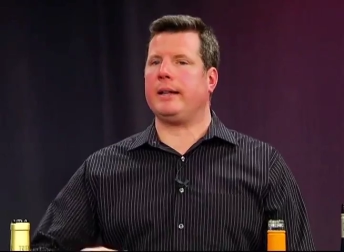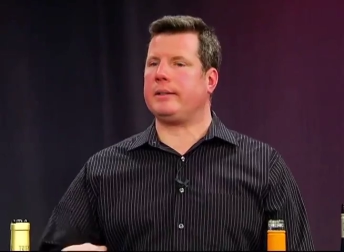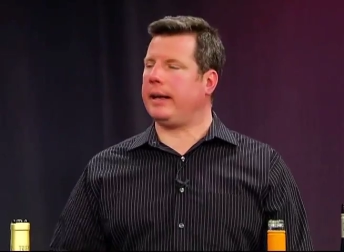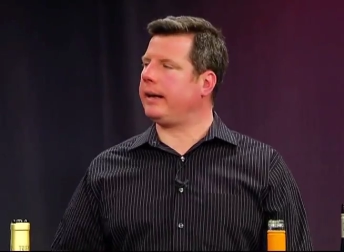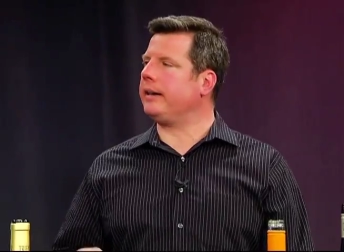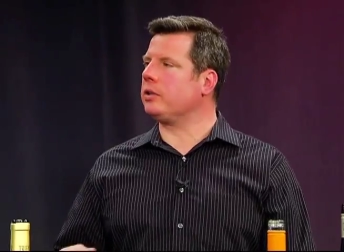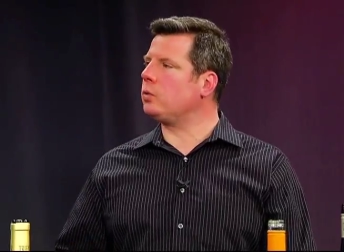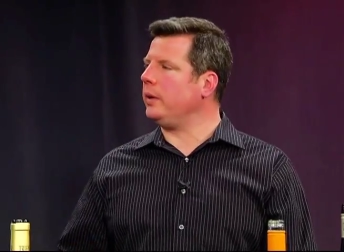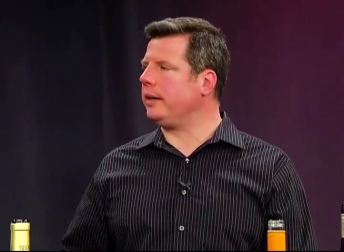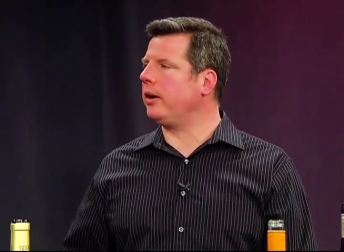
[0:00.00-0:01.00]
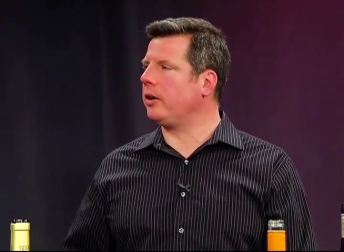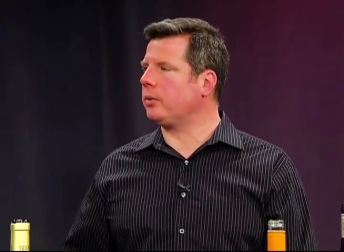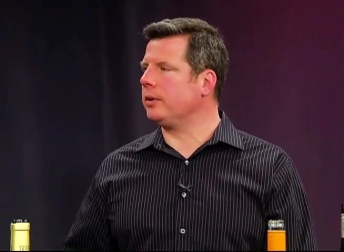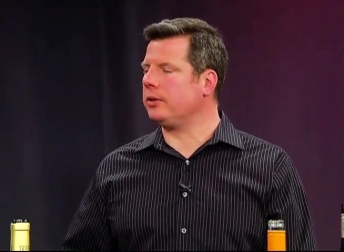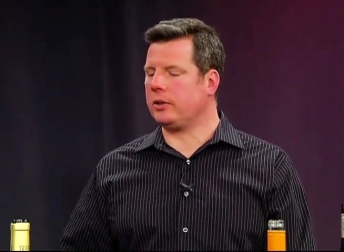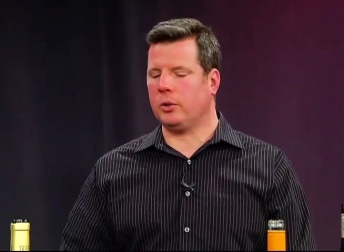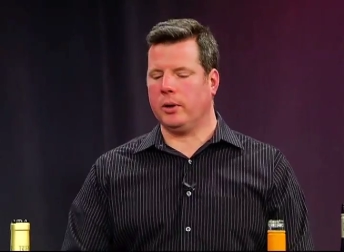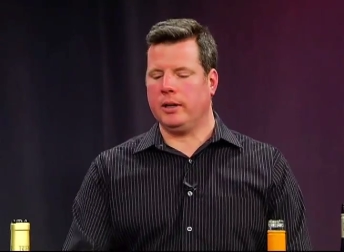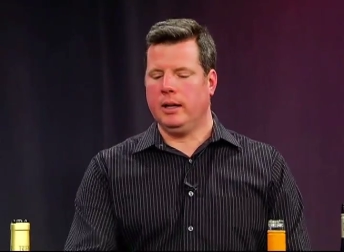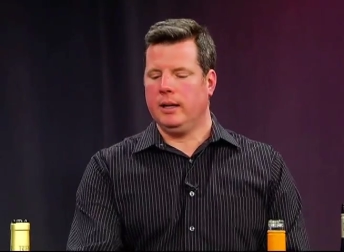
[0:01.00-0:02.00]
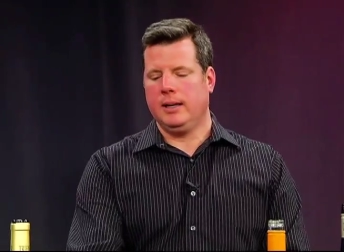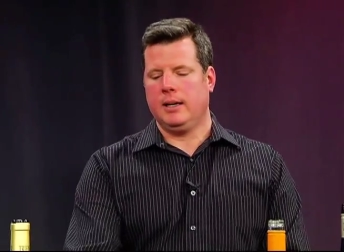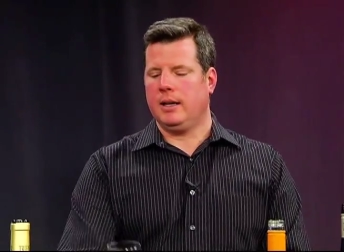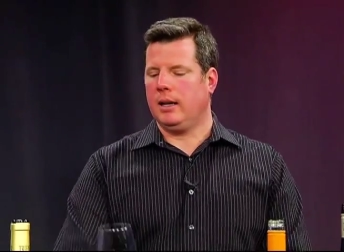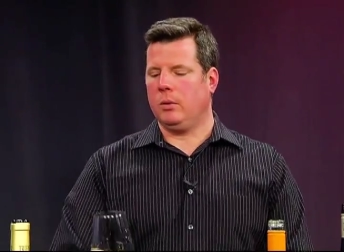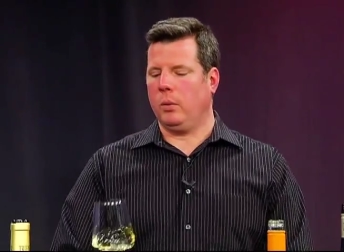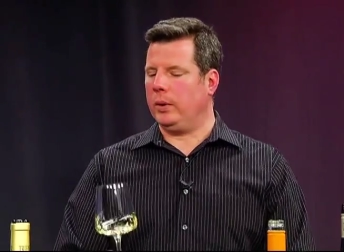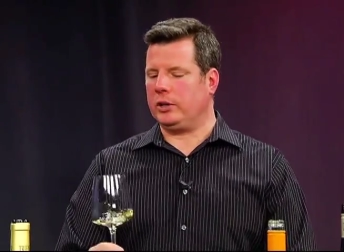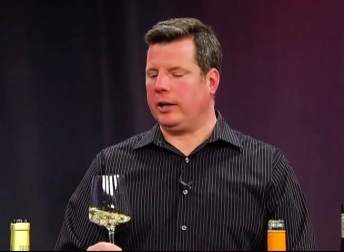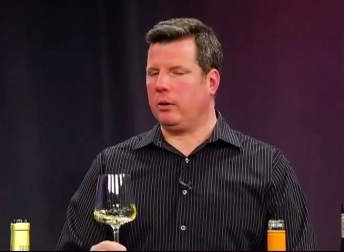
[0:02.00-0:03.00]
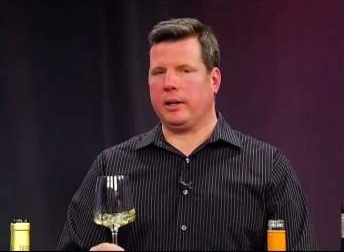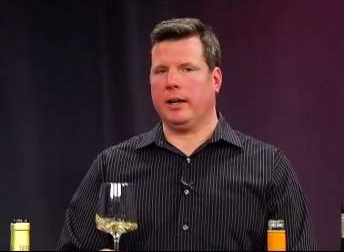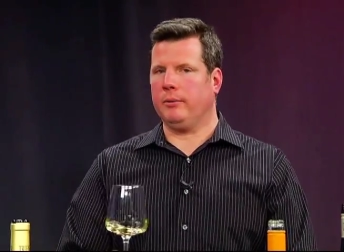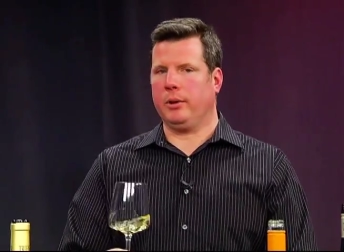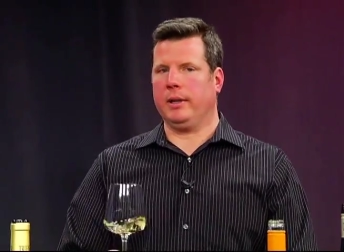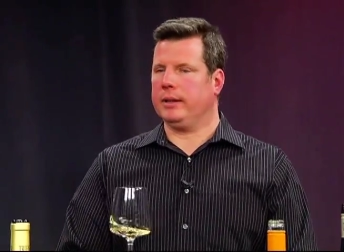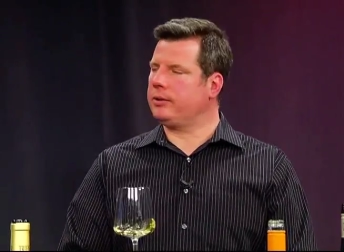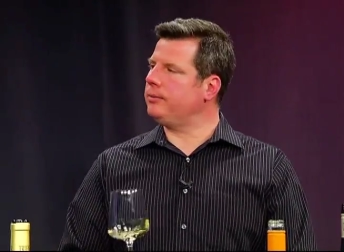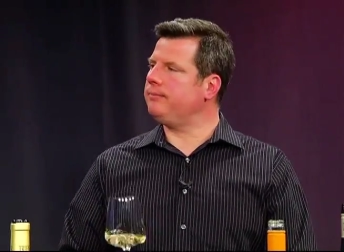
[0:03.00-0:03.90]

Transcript: that kind of sweet characteristic to it, which I don't get with this.